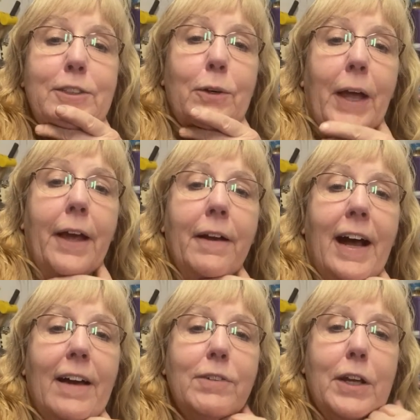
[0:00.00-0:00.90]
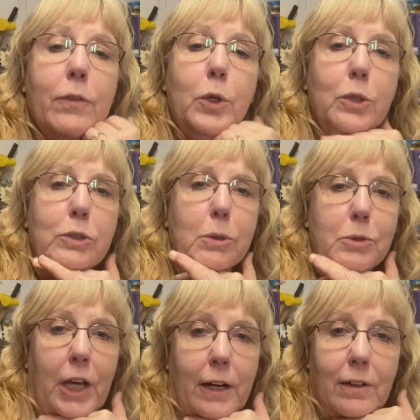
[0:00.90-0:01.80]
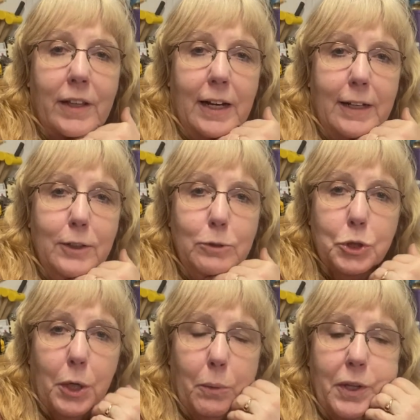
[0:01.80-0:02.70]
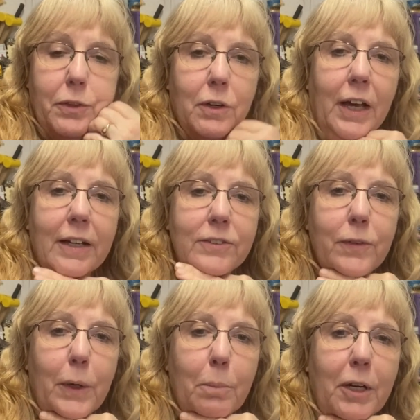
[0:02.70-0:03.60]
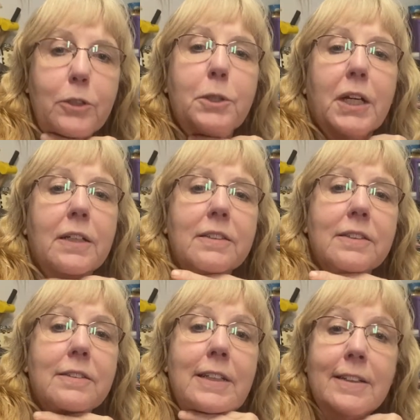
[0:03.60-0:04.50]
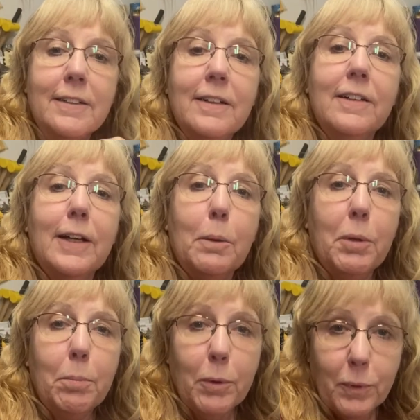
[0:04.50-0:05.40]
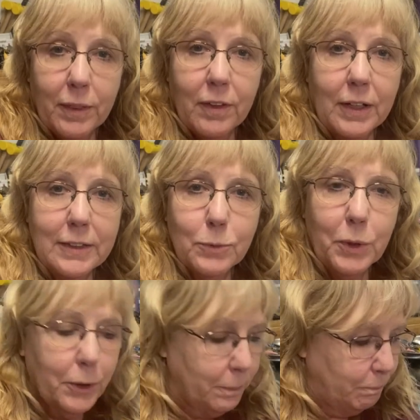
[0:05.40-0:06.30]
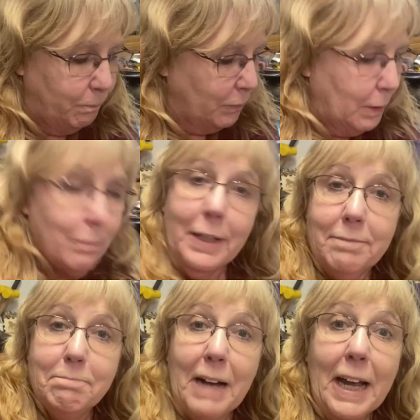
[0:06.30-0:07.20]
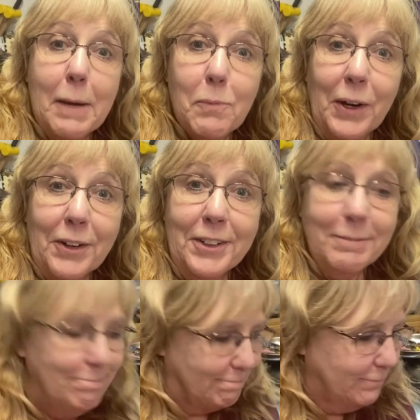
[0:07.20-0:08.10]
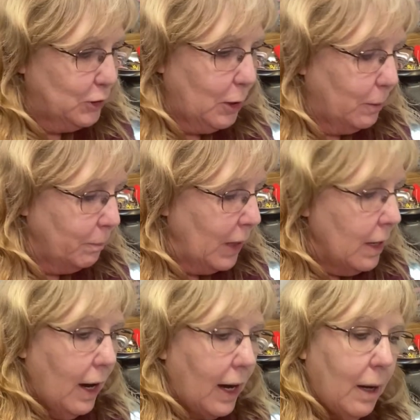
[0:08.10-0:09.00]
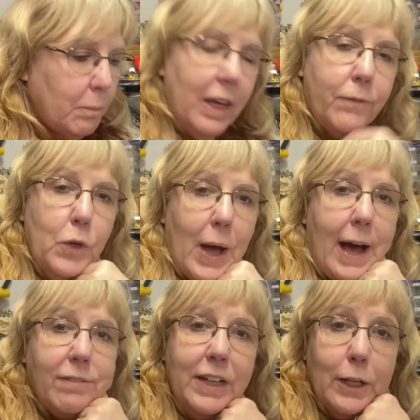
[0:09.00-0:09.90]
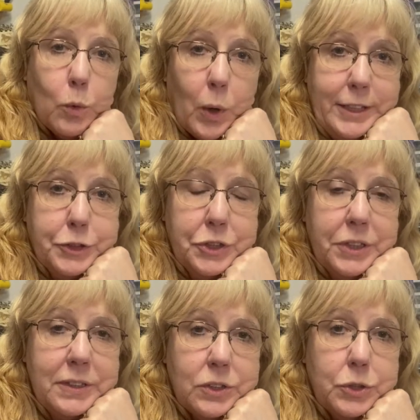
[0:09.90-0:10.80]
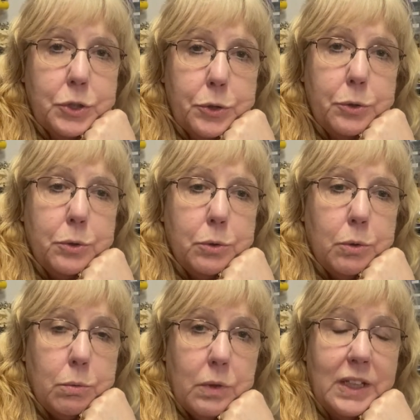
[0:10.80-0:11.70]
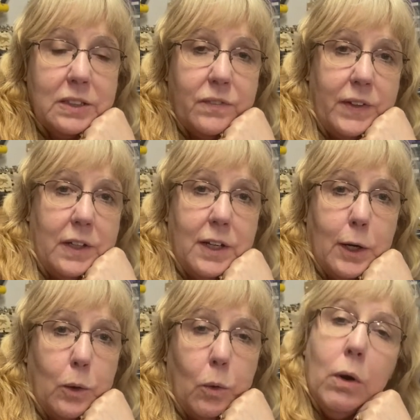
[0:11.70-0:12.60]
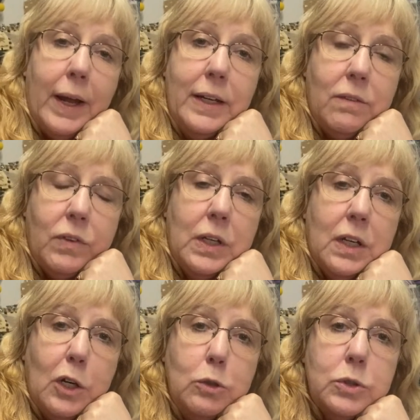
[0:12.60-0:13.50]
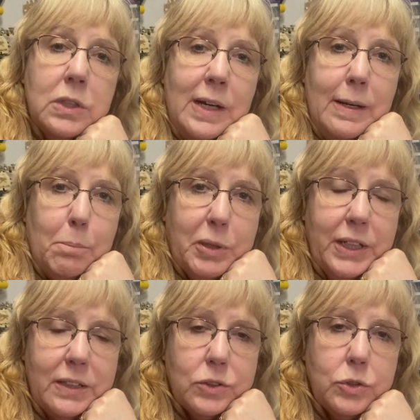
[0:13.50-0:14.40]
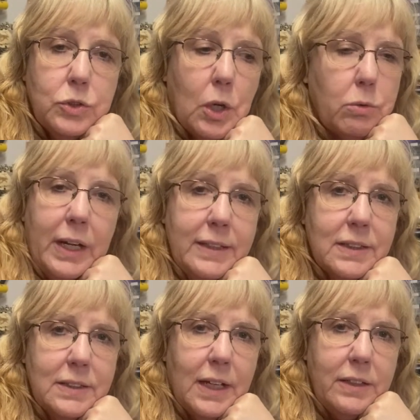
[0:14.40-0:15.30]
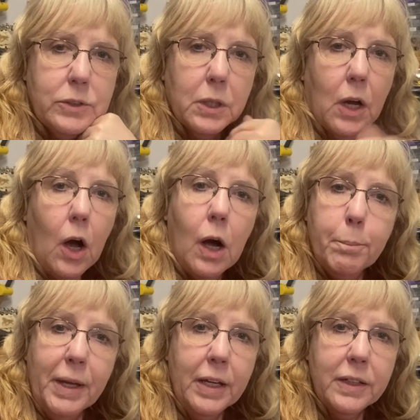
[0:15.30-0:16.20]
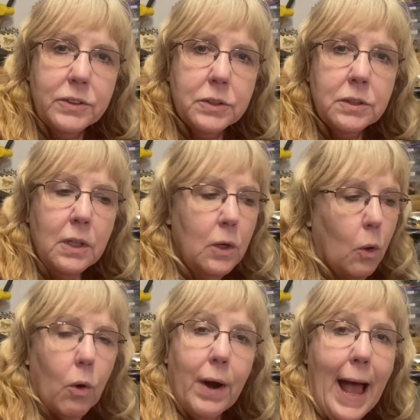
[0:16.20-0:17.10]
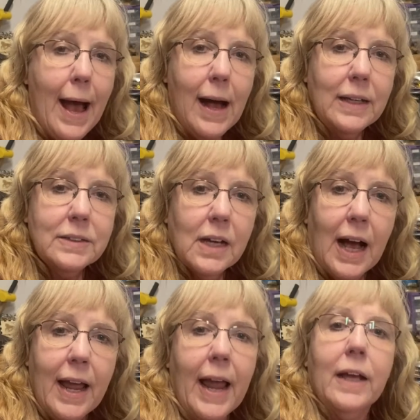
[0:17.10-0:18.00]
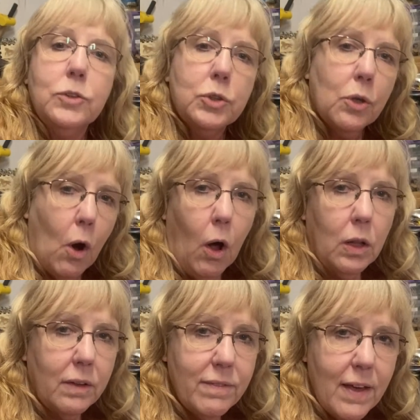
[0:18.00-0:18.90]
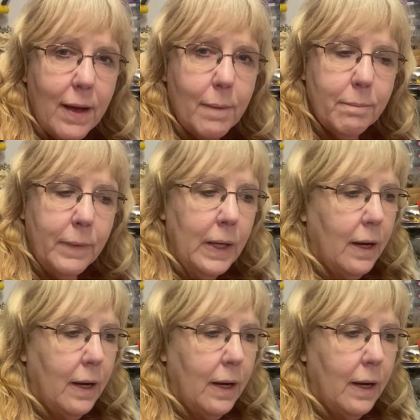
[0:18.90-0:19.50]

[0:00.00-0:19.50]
it's okay. I have another YouTube channel that I don't share with you guys very much because a lot of people would think it's weird. But I am weird. So if you have any questions to this video or any videos, please don't hesitate to comment or ask. I answer all of them.